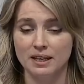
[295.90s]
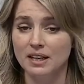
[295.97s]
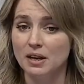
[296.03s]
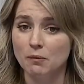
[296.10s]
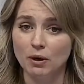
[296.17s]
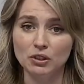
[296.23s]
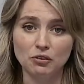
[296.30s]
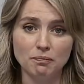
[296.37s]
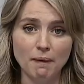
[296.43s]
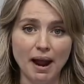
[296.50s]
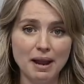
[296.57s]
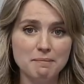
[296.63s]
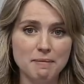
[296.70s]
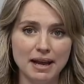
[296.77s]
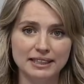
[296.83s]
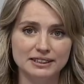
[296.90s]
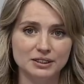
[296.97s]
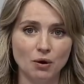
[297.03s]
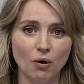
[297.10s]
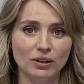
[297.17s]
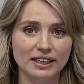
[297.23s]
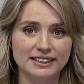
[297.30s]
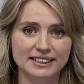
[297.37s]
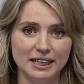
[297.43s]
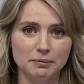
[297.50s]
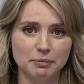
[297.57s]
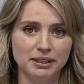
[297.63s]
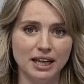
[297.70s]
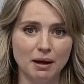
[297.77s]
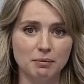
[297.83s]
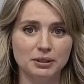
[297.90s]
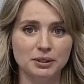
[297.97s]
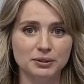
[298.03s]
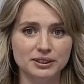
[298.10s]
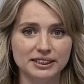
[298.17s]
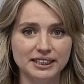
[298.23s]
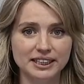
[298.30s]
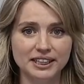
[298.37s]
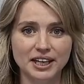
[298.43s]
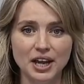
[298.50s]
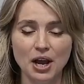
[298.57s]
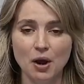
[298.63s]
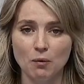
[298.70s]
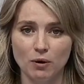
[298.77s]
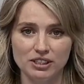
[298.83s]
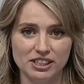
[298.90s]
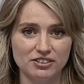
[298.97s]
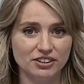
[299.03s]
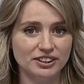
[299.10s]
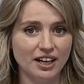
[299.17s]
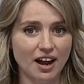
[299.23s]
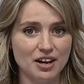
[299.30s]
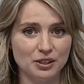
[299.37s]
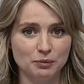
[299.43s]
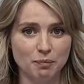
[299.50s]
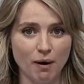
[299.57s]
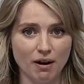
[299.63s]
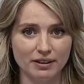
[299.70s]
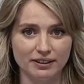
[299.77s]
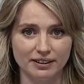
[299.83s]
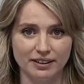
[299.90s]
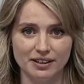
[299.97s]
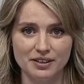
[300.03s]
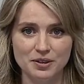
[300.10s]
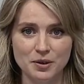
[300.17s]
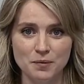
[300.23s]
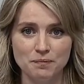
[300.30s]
One of my best colleagues at PwC was a retired partner